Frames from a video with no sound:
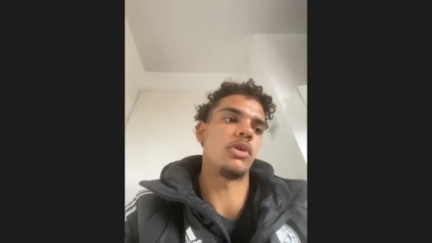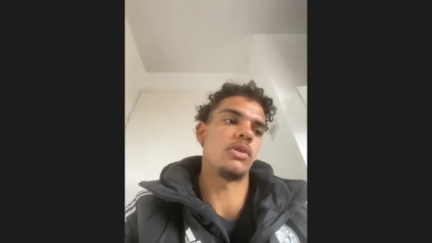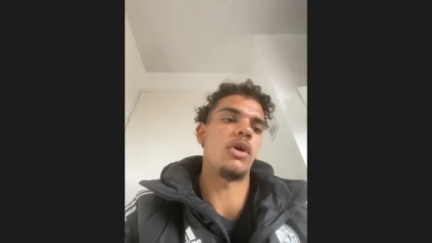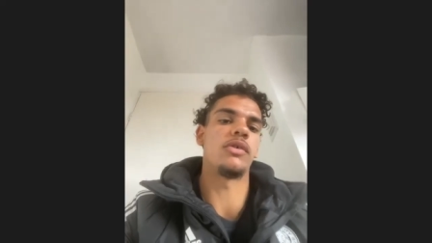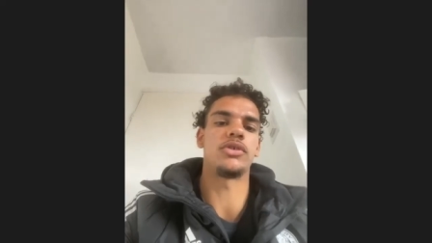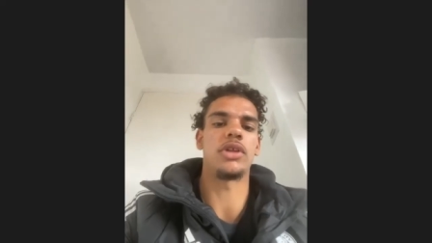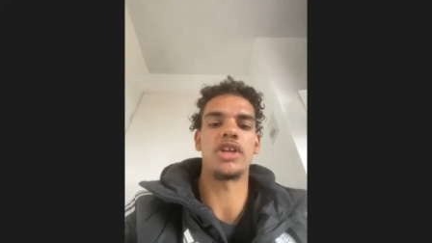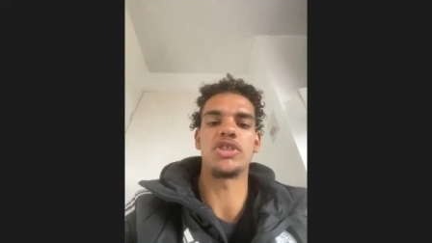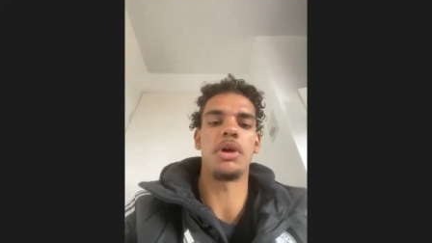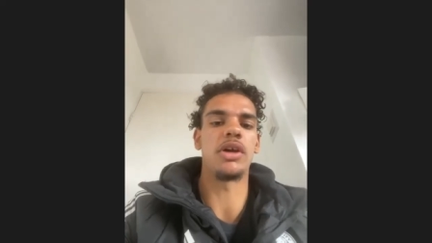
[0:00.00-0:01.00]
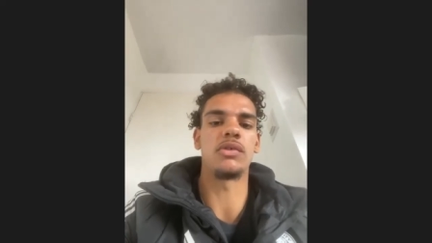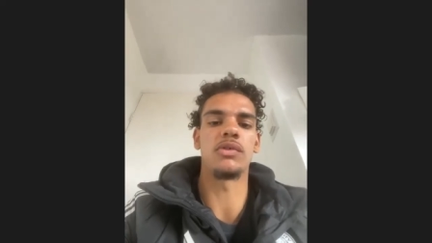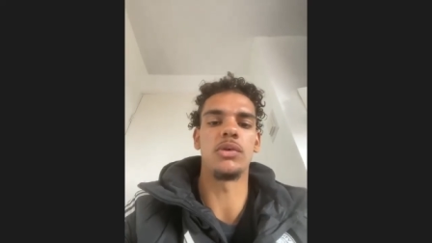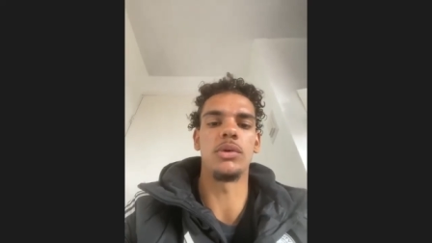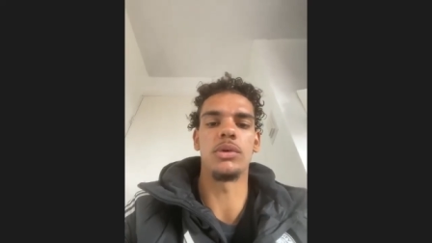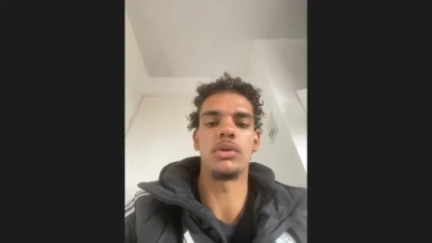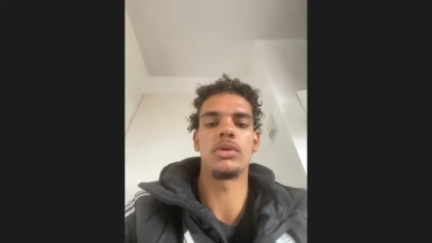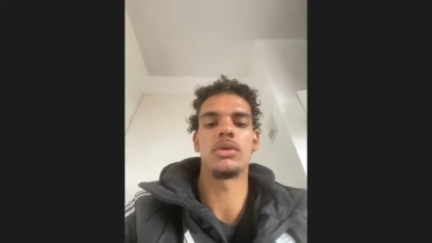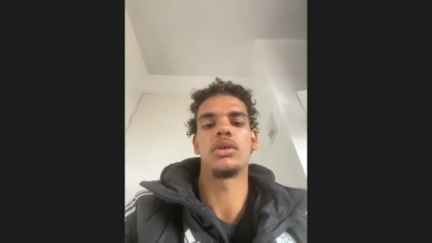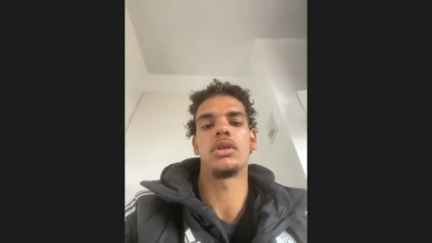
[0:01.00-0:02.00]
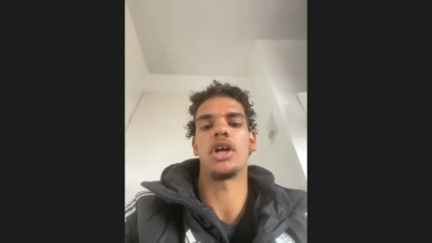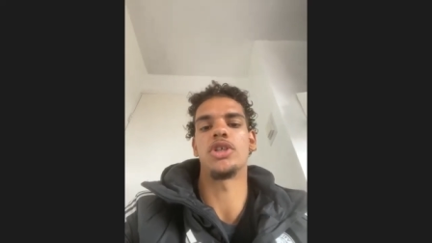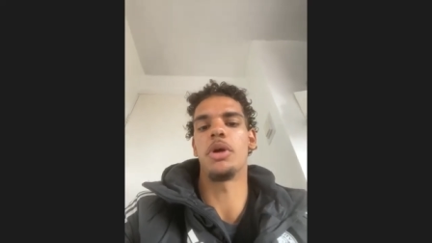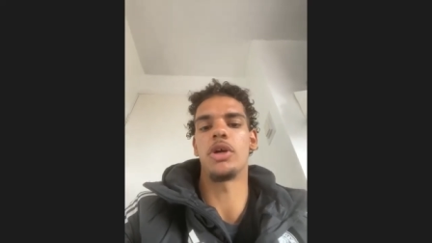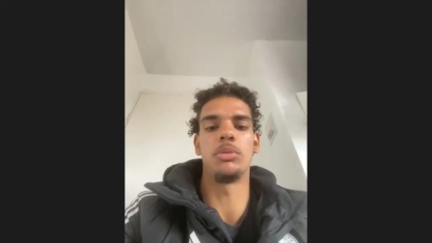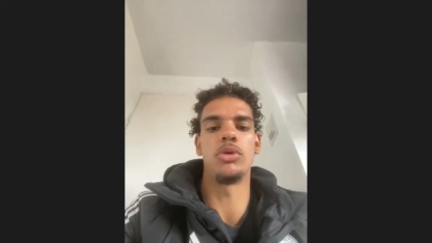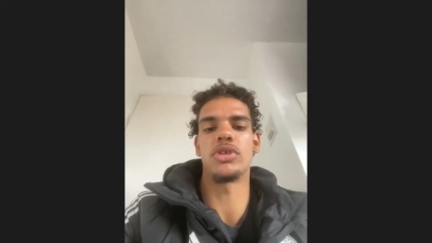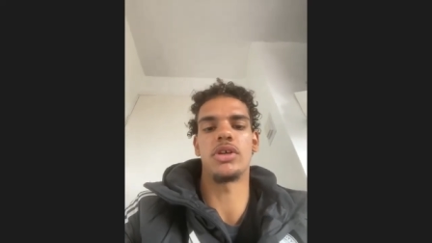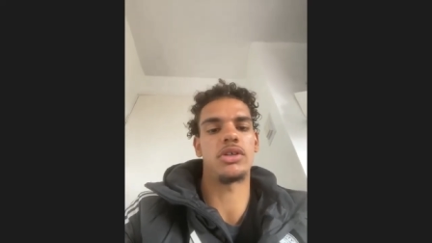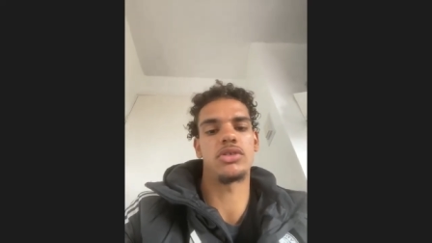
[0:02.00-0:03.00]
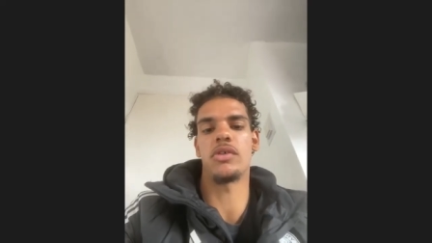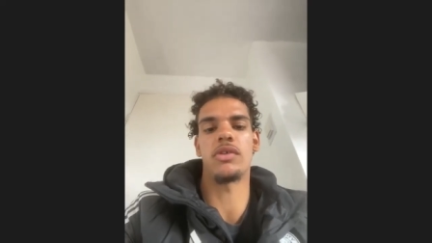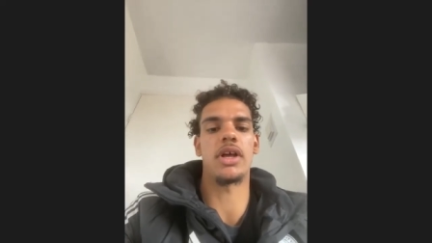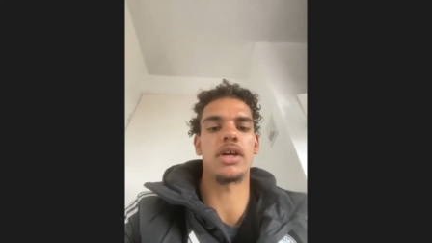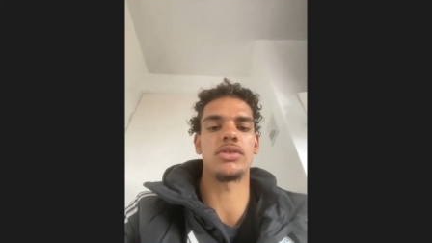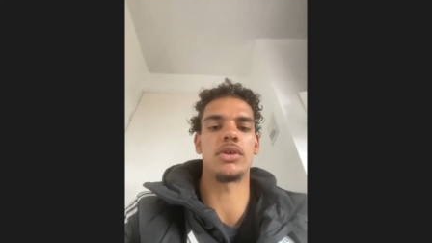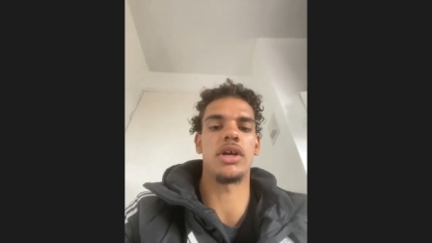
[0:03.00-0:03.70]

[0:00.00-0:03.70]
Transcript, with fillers: a lot of like Jamaican food, like Jamaican music, stuff like that. So